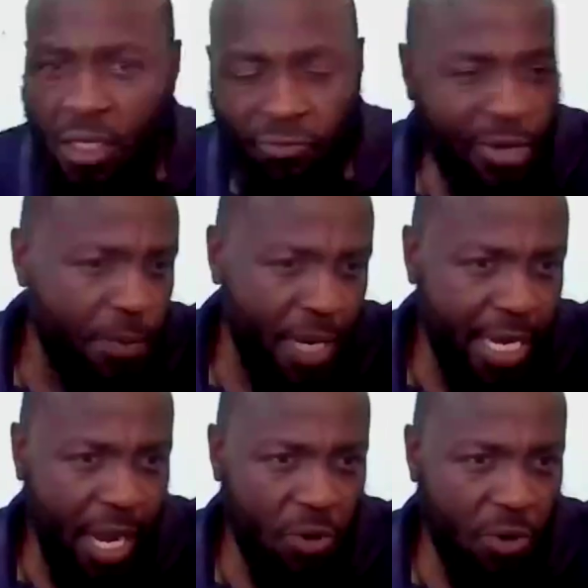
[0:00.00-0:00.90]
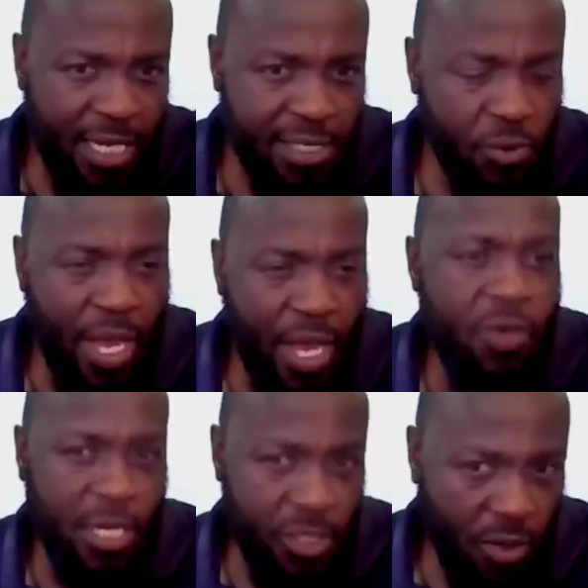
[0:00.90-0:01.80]
very many outlets where you
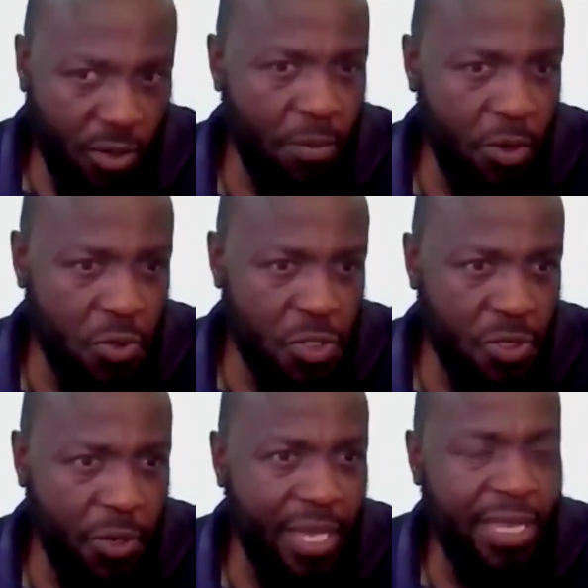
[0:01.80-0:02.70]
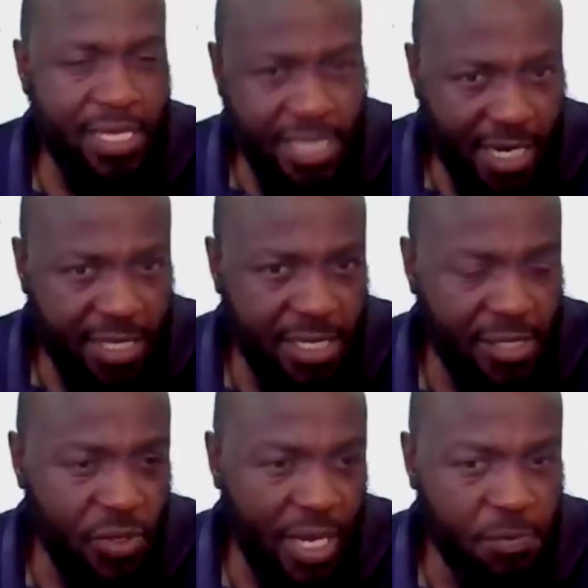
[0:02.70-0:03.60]
can talk about what you're doing, the challenges
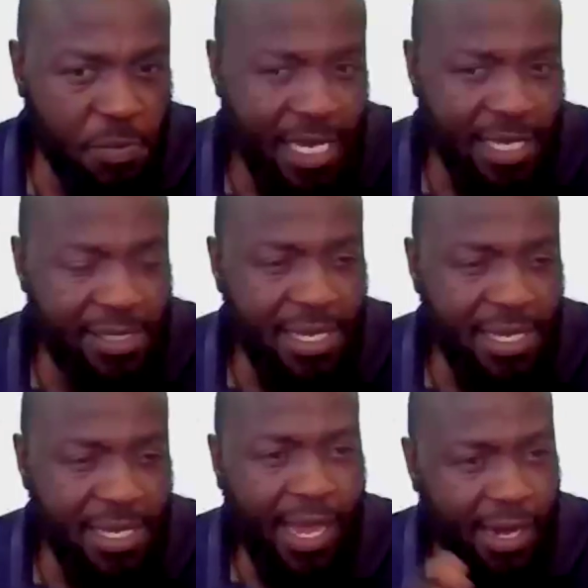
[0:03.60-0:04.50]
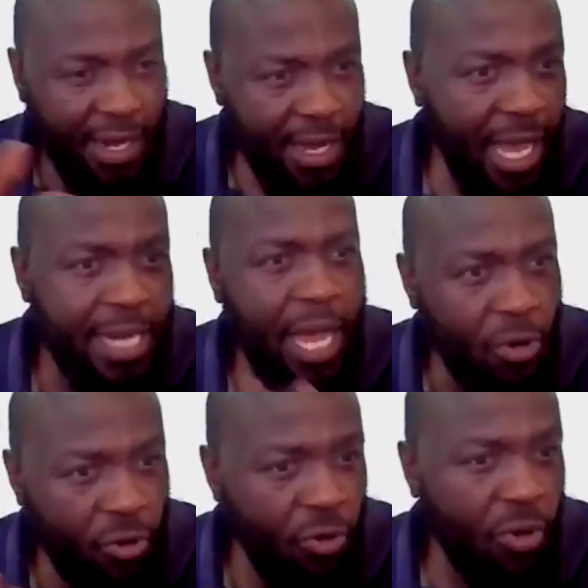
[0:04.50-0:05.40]
you're experiencing, and how
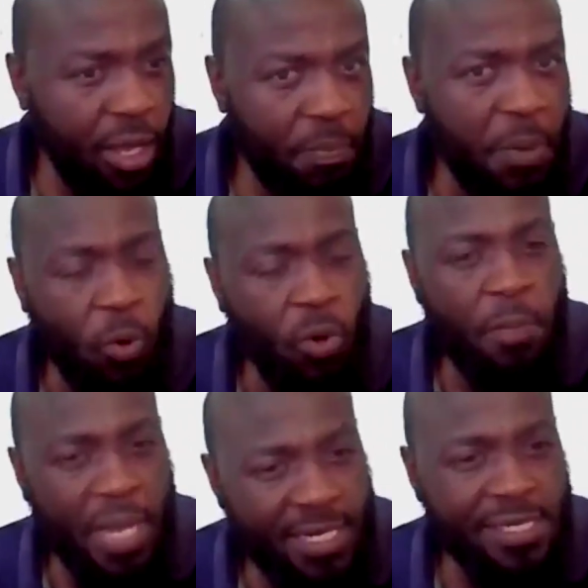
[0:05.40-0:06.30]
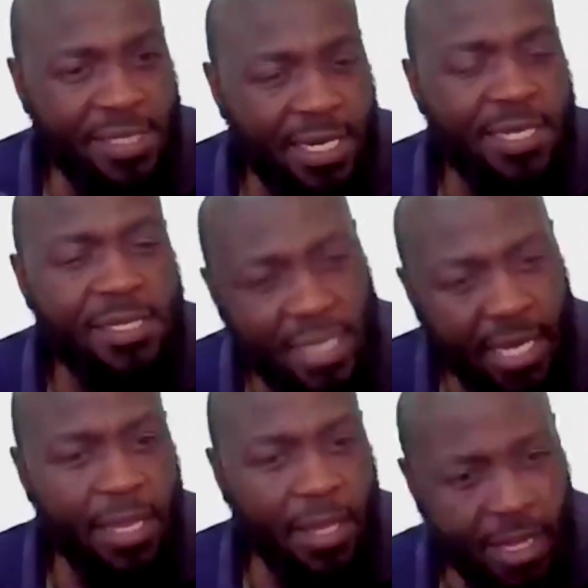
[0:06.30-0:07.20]
people would be interested in
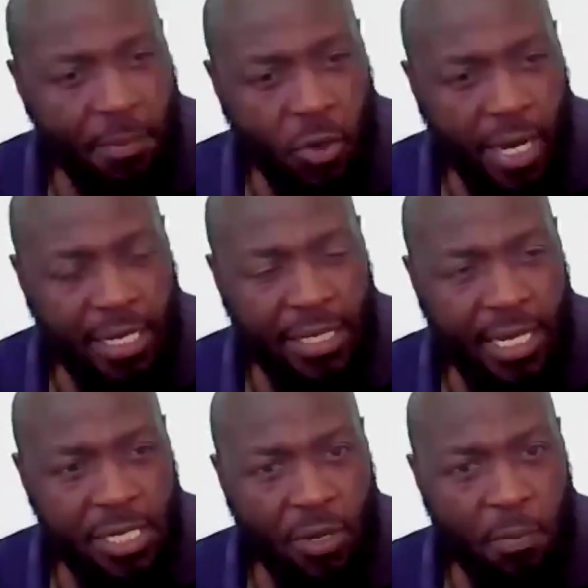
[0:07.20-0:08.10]
seeing the product that you're